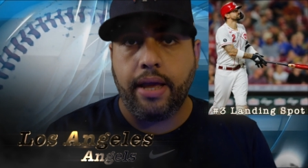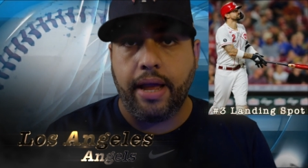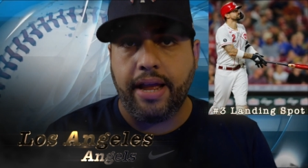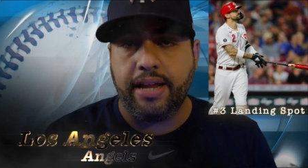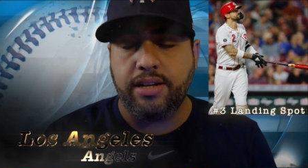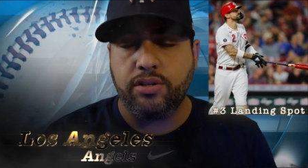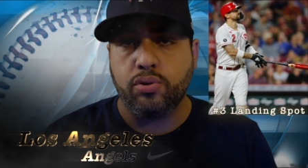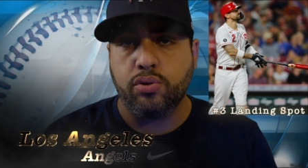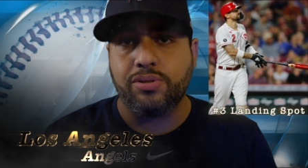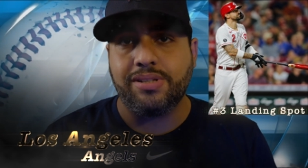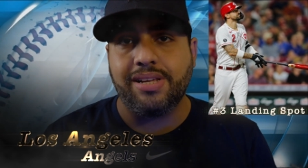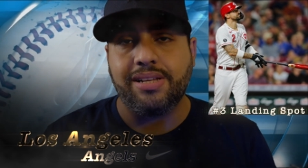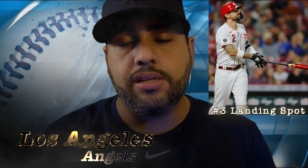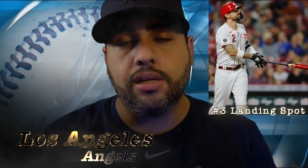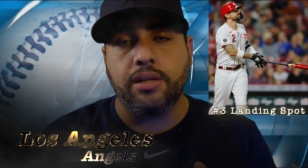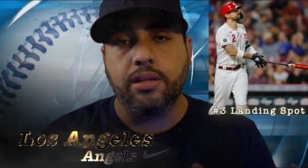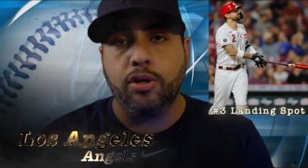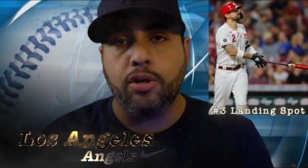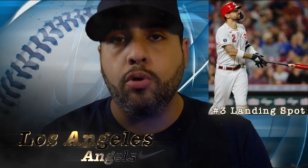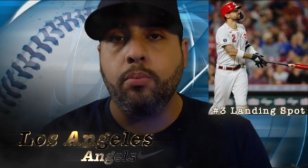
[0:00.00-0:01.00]
Angels, it's a
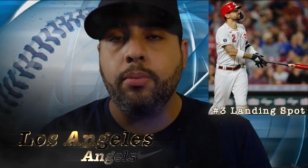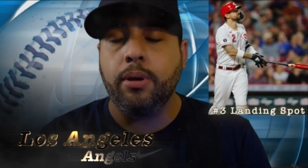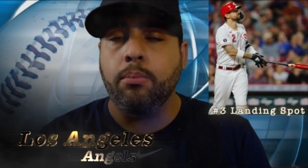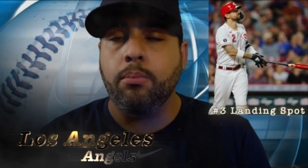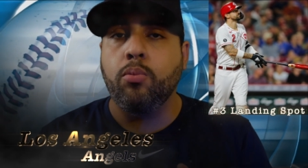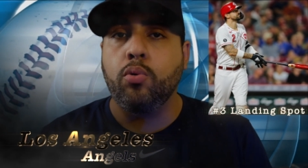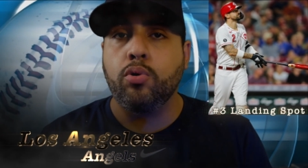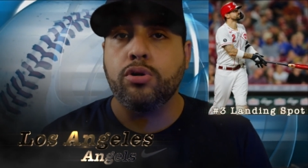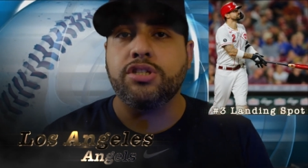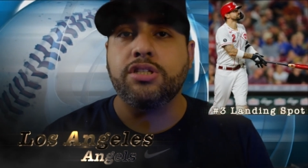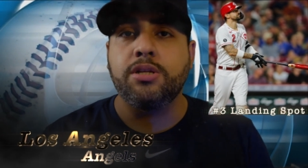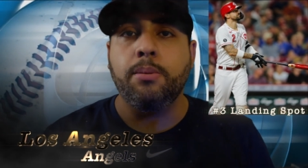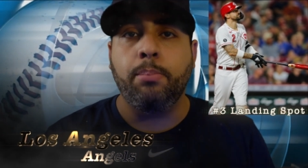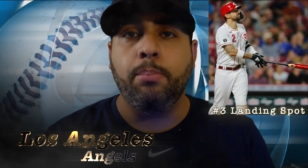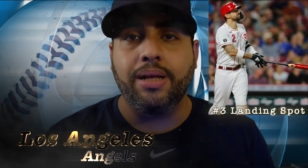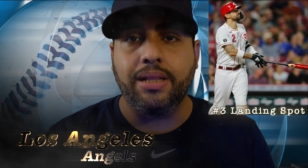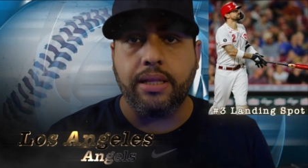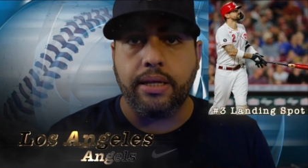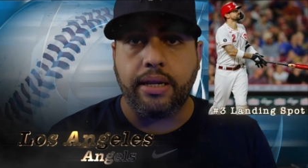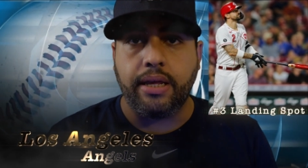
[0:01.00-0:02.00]
little bit more
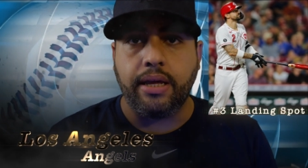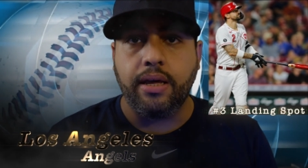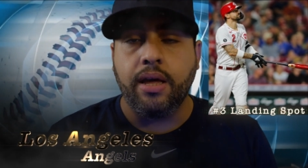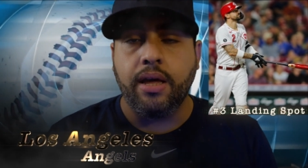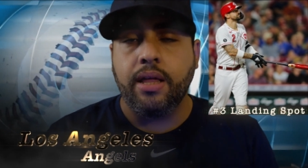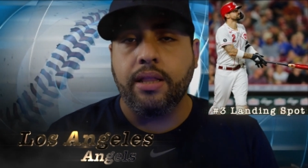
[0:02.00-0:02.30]
stability